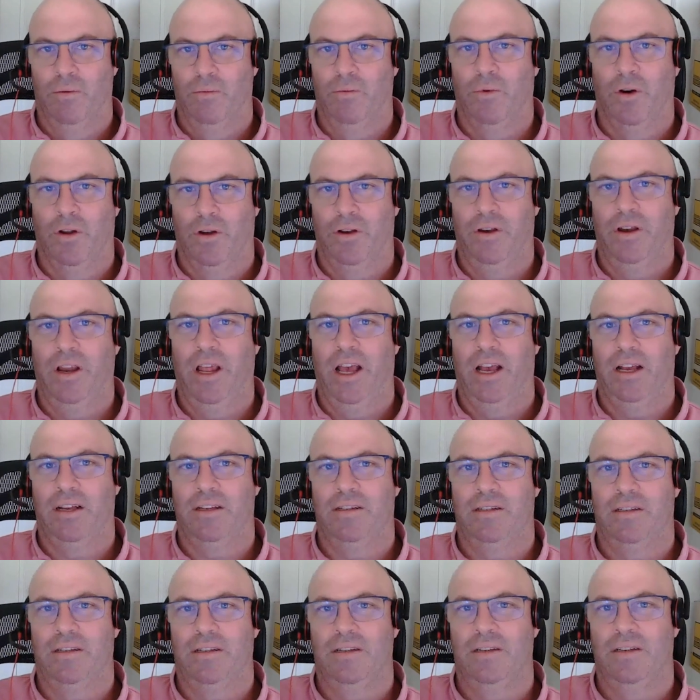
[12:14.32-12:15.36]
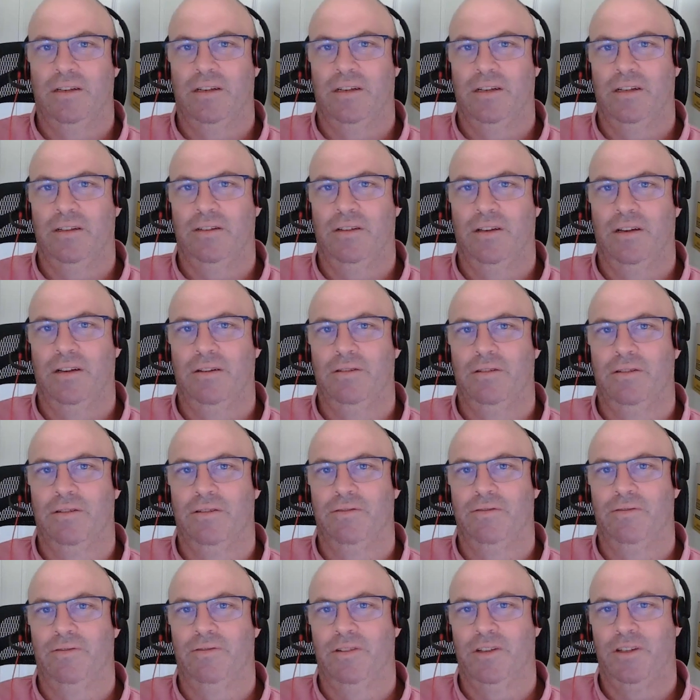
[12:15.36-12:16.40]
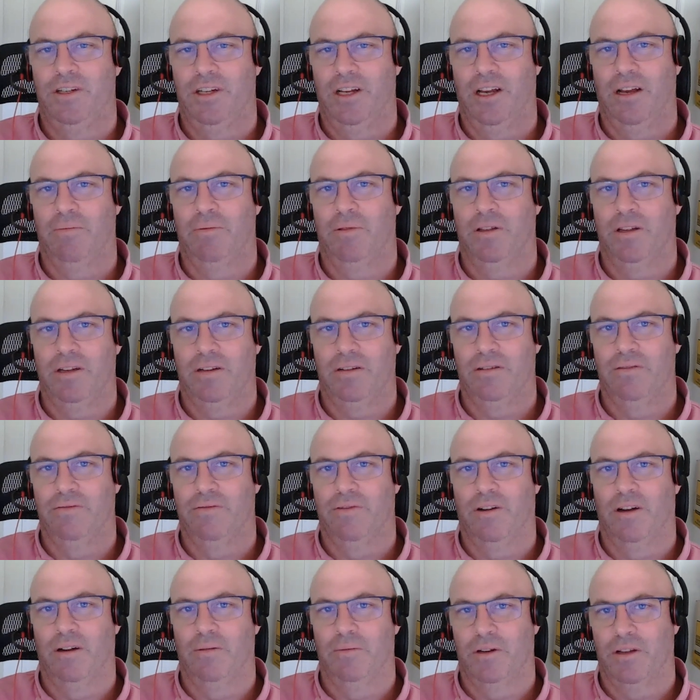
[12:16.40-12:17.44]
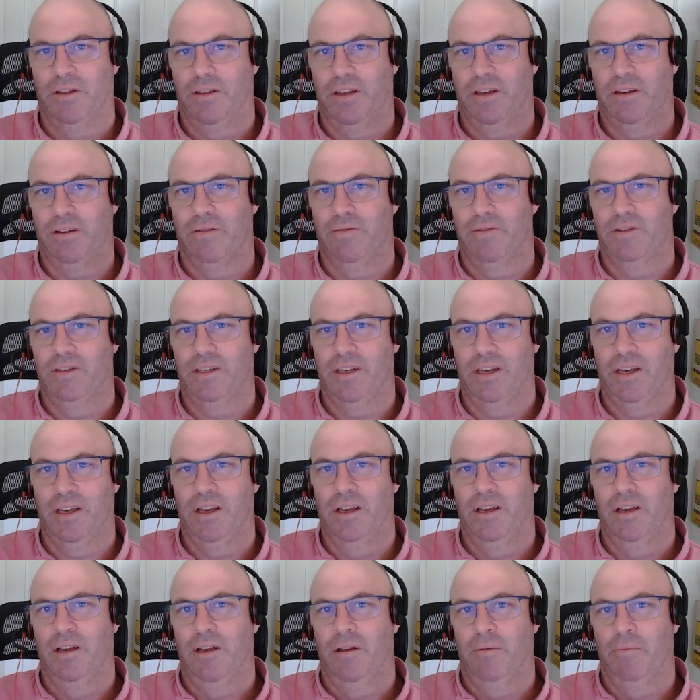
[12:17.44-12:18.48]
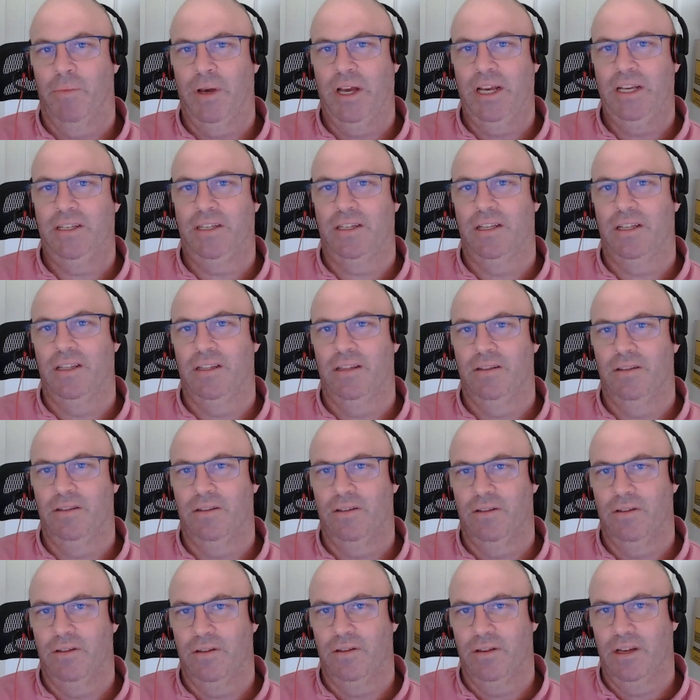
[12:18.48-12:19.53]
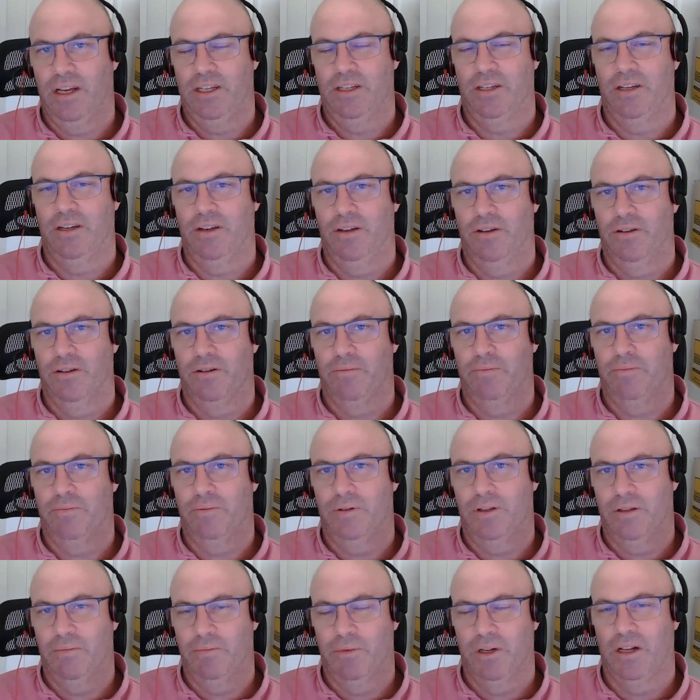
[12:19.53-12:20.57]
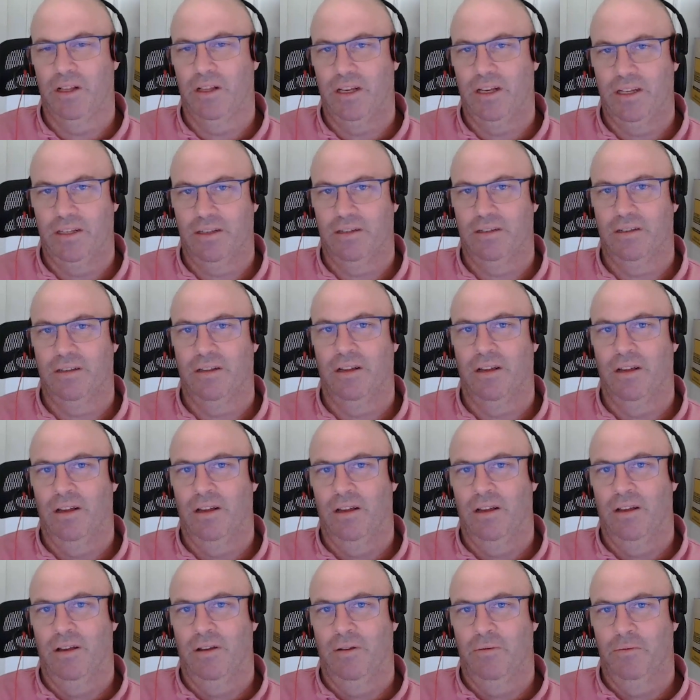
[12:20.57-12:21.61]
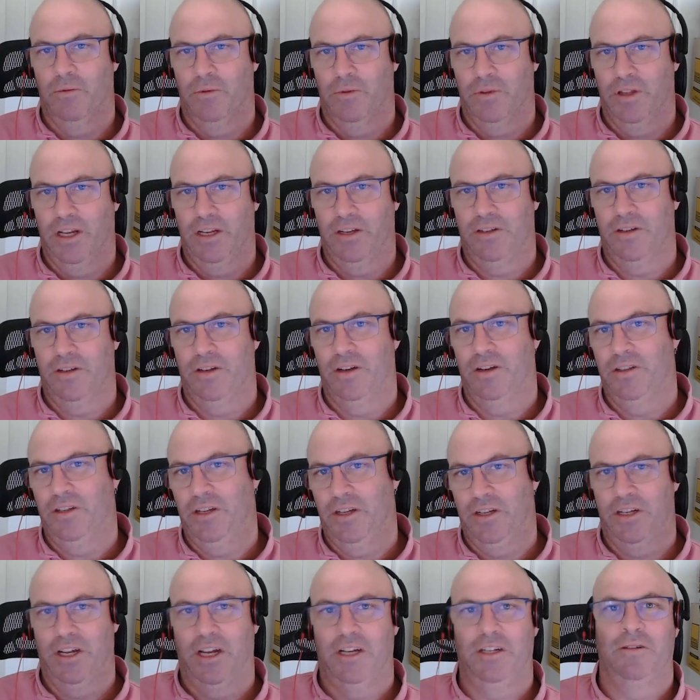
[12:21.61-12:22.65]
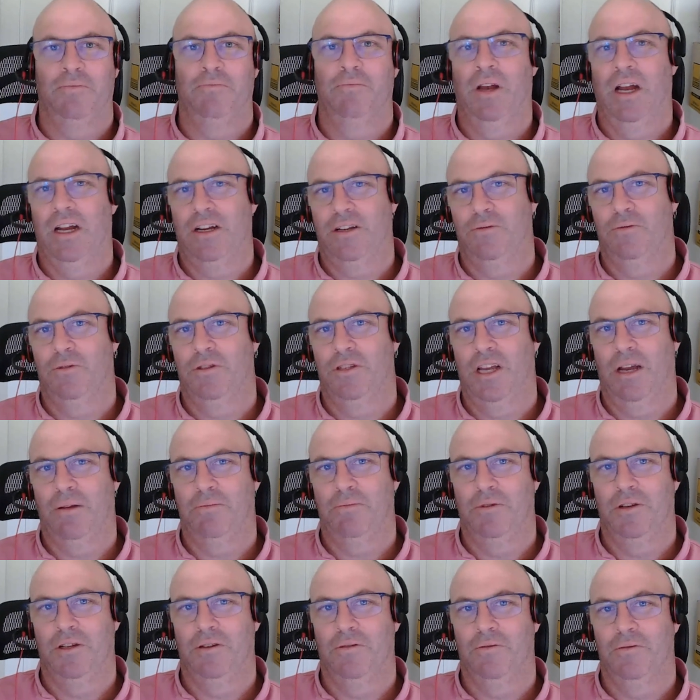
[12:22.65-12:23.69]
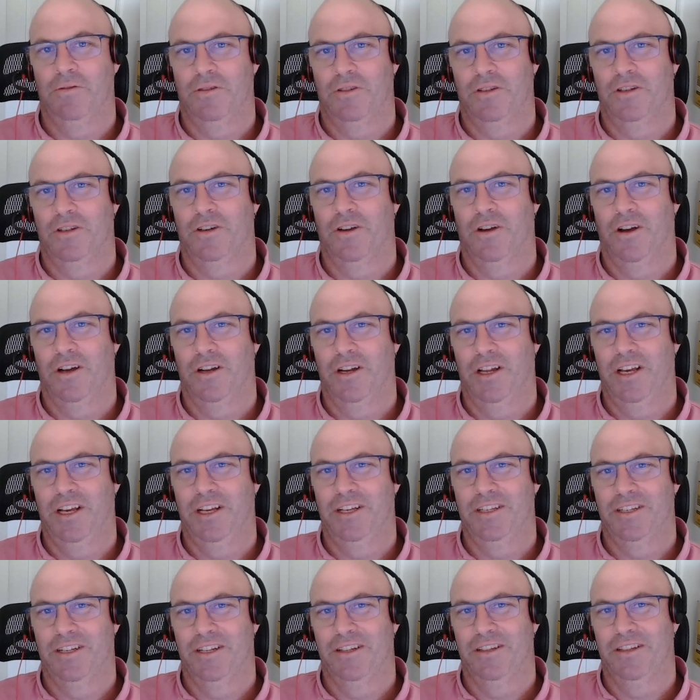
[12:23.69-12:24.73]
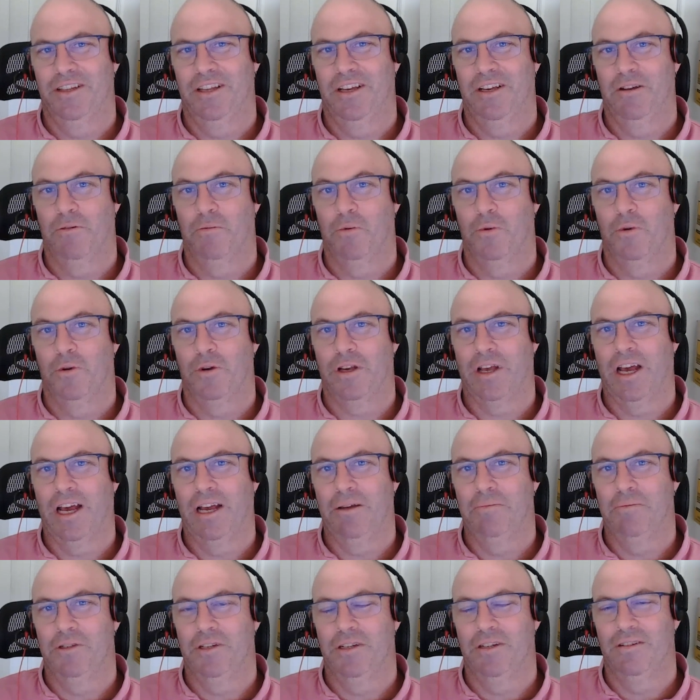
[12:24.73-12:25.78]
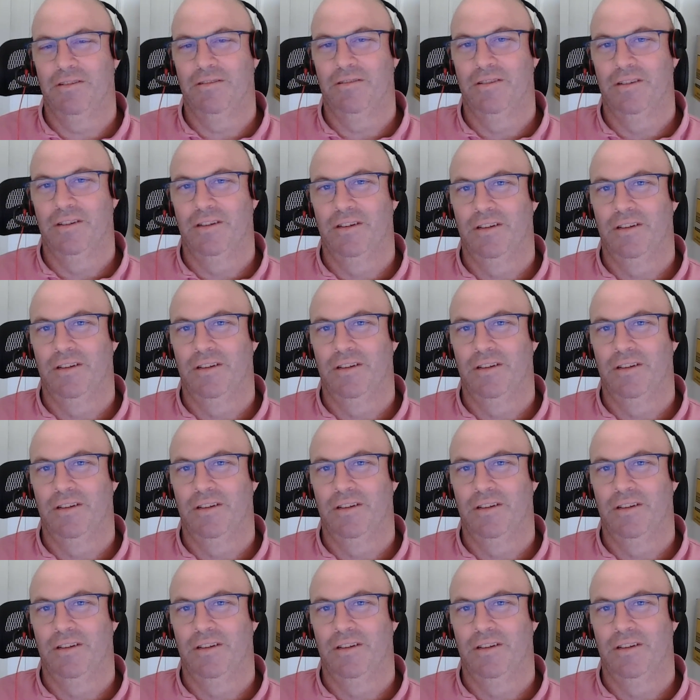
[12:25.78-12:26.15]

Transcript: what next in terms of the geopolitical environment. I think obviously peace in Eastern Europe and the Middle East will then turn the attention back to what's happening with the Chinese and their war games in